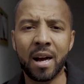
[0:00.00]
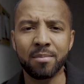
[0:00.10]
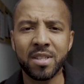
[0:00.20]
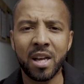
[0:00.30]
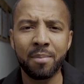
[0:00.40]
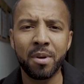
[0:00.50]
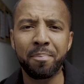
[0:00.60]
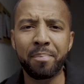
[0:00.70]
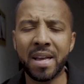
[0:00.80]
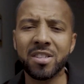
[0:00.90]
I'm Simon,
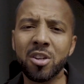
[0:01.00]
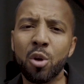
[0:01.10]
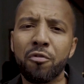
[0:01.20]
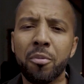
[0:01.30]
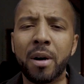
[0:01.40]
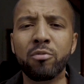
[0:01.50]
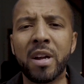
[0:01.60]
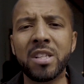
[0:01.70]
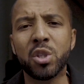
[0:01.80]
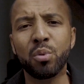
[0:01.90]
best known for my
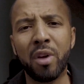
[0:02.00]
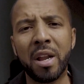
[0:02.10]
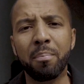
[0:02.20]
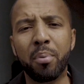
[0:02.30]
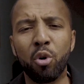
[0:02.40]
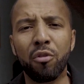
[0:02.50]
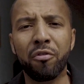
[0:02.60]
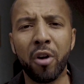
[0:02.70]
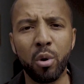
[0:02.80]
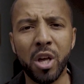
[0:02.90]
rent-to-rent
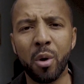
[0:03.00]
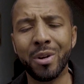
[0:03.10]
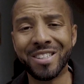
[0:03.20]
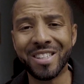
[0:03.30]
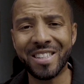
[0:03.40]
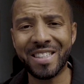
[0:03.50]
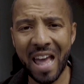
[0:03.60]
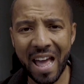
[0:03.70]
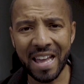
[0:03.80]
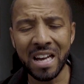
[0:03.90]
portfolio, and
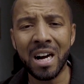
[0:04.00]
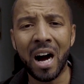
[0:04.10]
today